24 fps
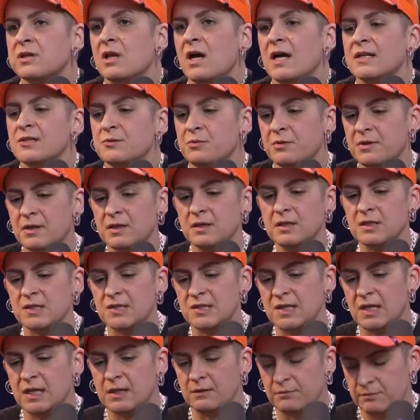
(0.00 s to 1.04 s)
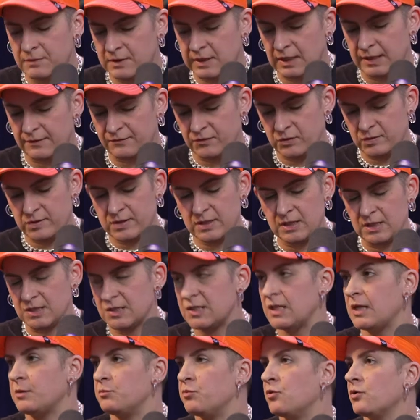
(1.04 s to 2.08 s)
lots within the city, like within the
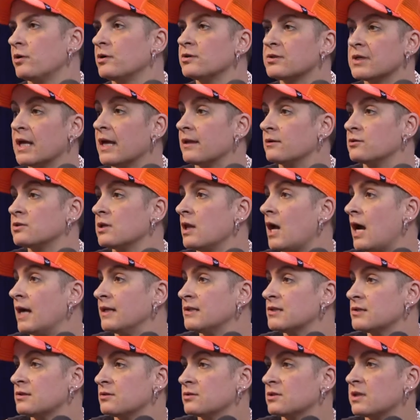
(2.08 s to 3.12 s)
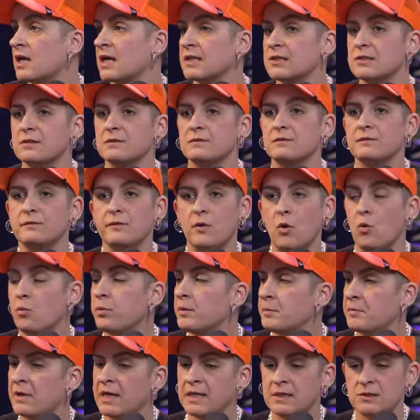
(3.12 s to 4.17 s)
city borders. Yeah, there's lots. There's lots of
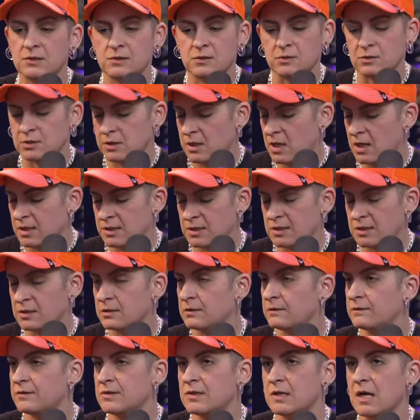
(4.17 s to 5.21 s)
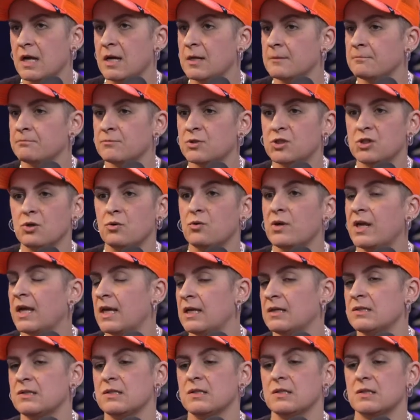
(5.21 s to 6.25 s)
open mics. There's lots of
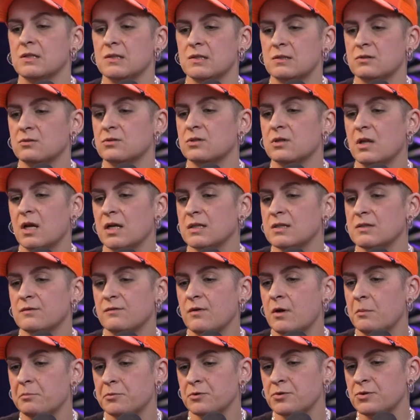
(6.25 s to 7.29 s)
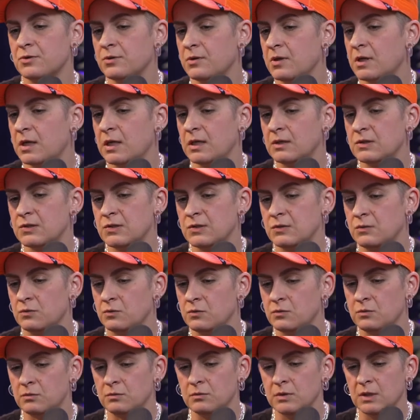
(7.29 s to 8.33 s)
showcases. There's lots of opportunity
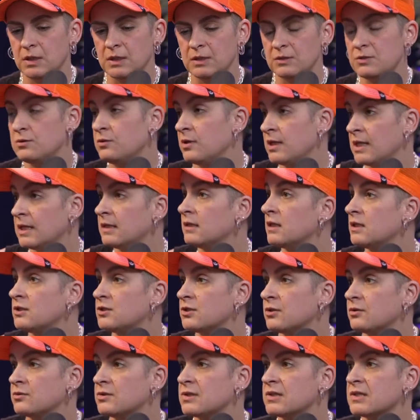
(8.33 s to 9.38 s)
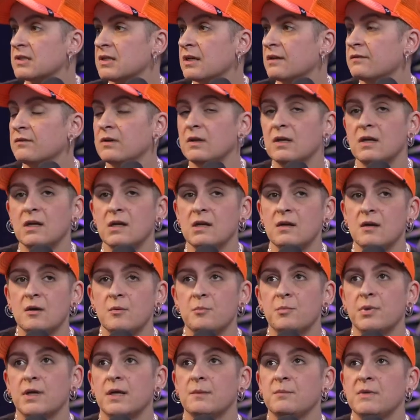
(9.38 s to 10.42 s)
to do the indie shows and stuff. Yeah.
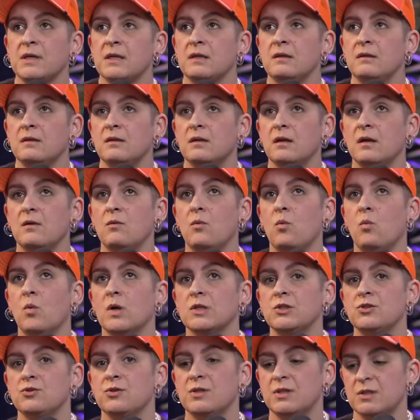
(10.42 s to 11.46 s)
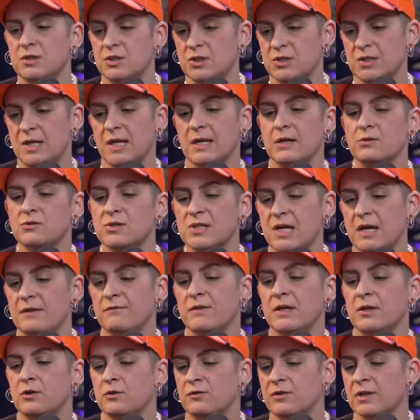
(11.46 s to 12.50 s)
But I mean, once you just get outside
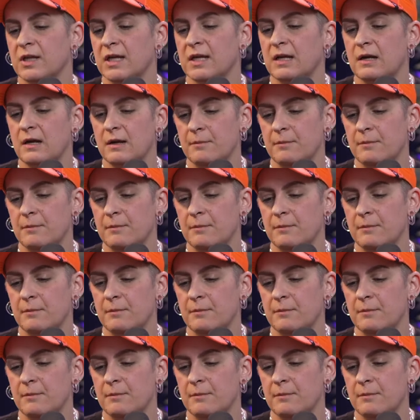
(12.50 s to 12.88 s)
Vancouver, like